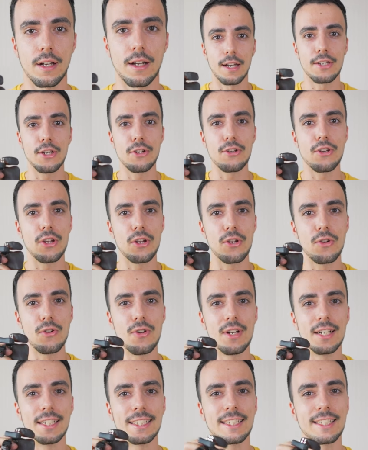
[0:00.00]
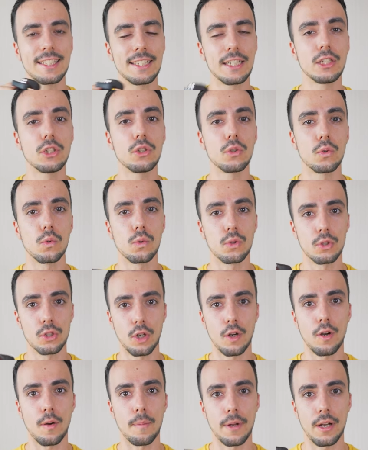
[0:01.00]
I don't know a single
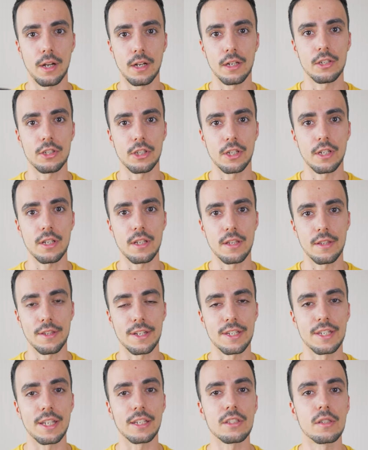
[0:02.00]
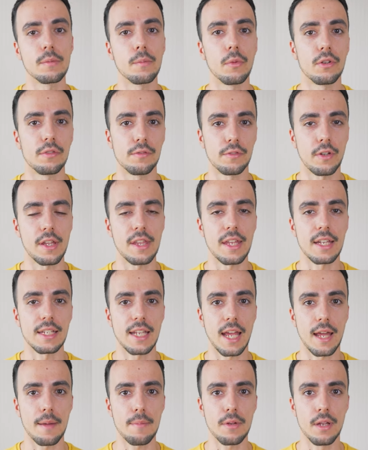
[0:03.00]
top archer that doesn't modify their
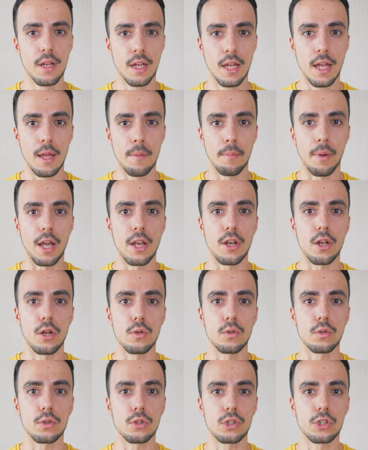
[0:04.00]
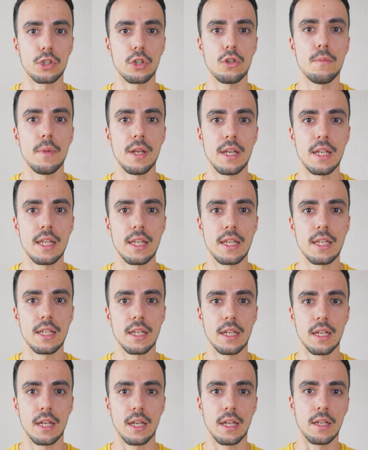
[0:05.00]
tab, but I know so
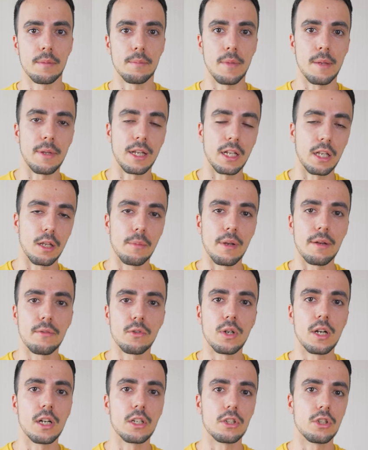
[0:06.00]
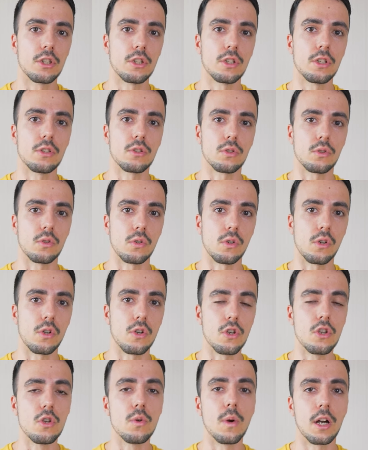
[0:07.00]
many maybe club level archers
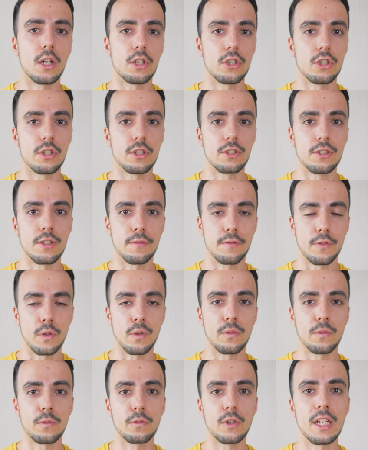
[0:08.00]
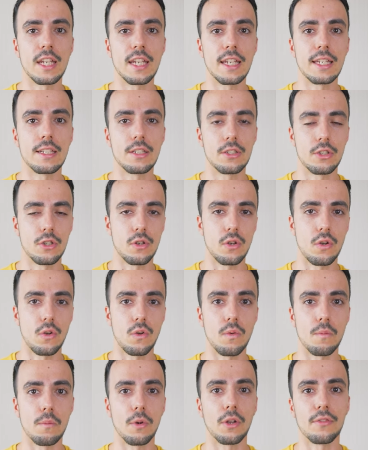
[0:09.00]
or new archers that feel afraid
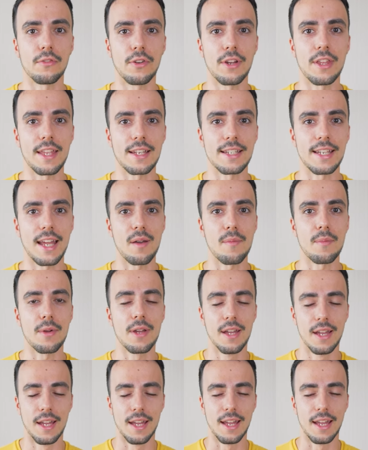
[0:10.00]
to modify their tab.